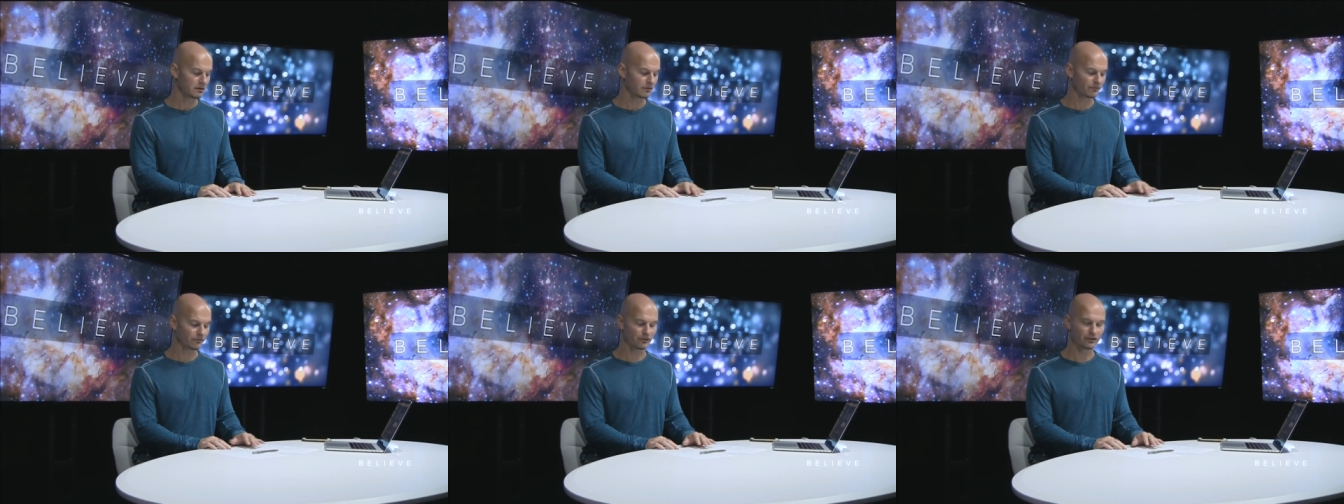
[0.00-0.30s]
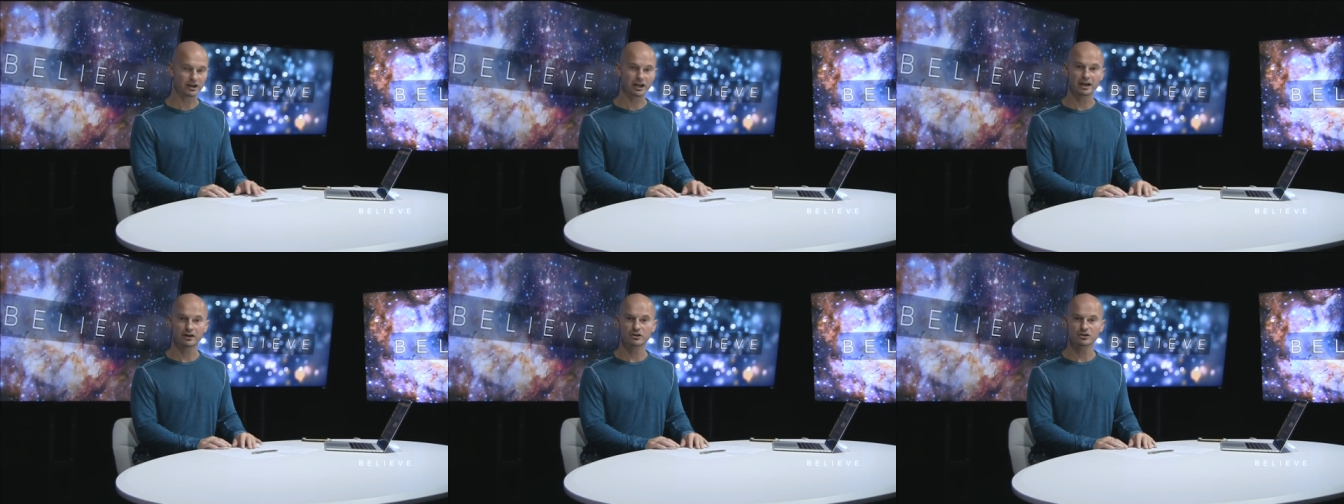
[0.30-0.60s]

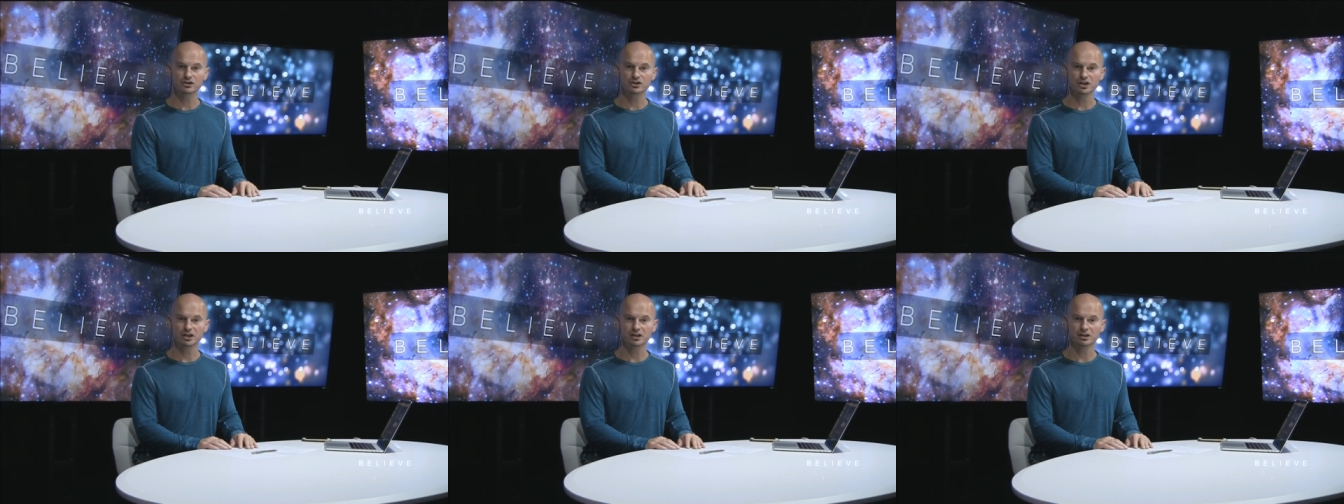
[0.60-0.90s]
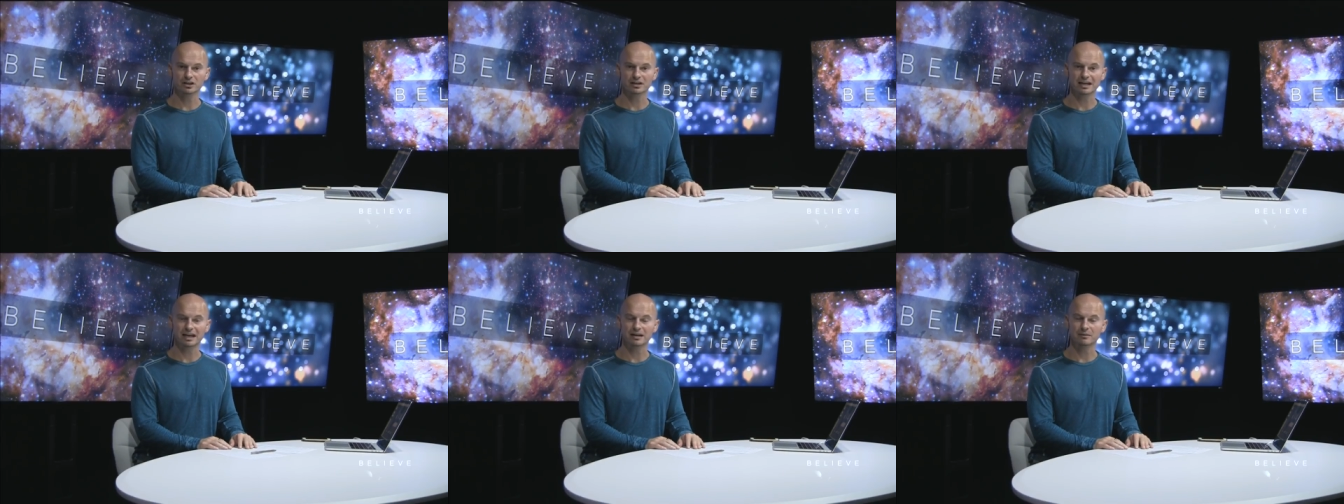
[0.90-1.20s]
free energy
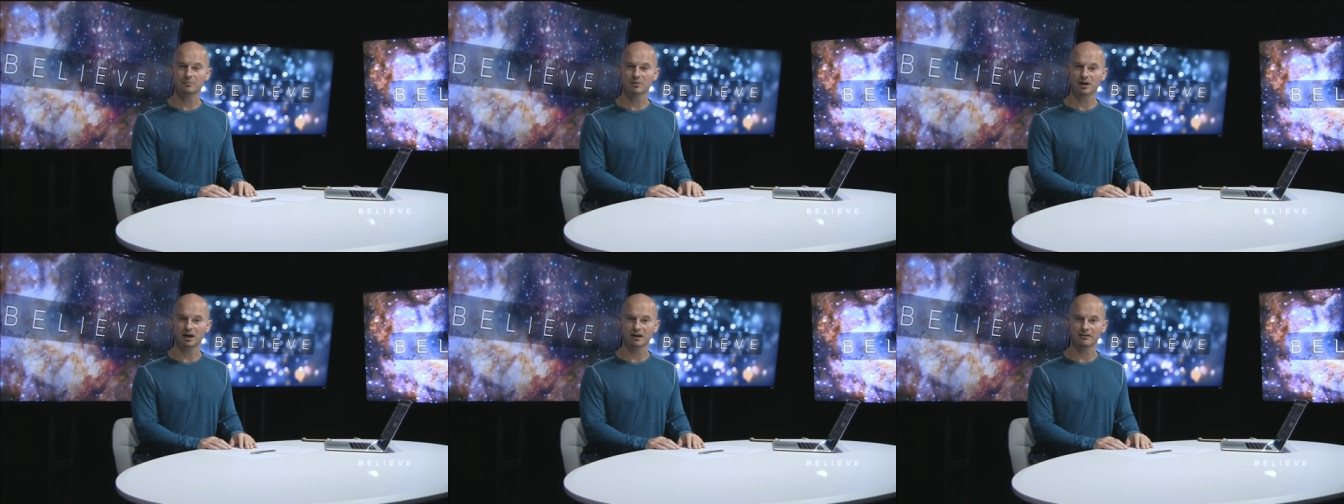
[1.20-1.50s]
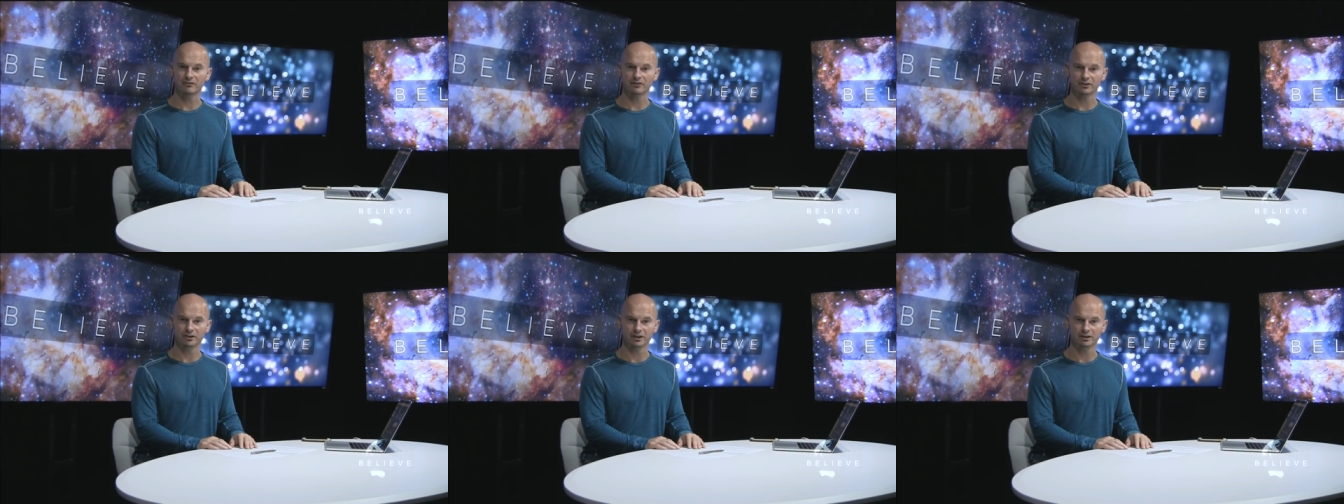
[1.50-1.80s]
could end
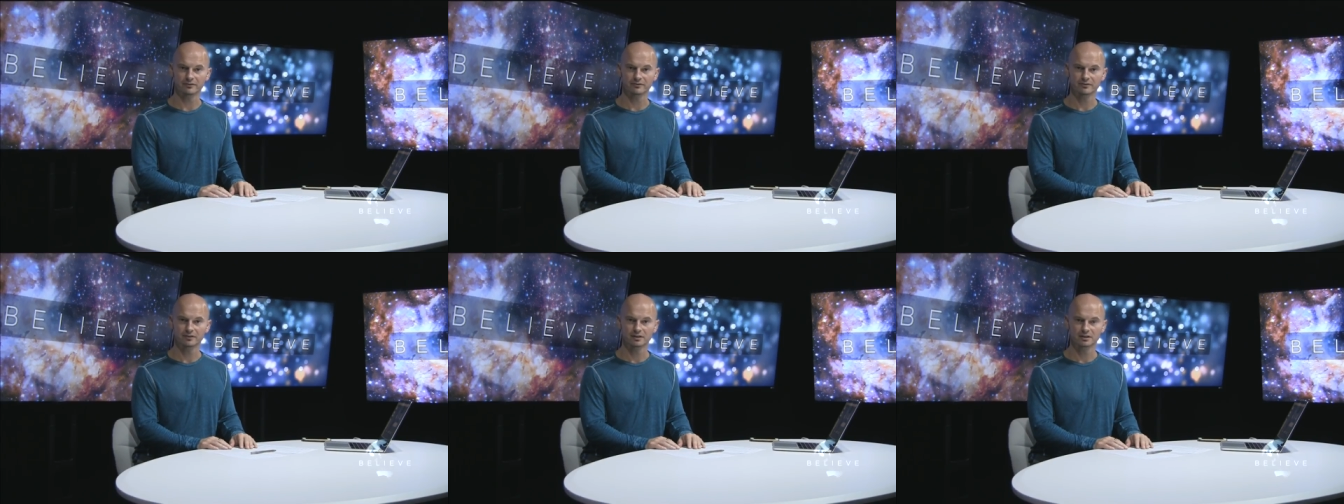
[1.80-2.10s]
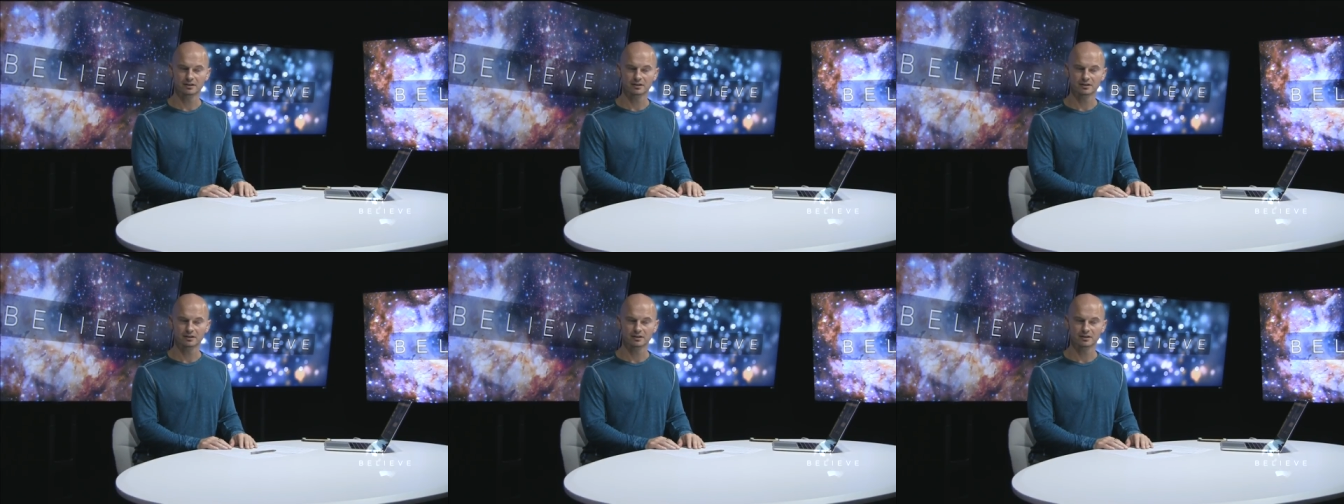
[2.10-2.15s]
poverty.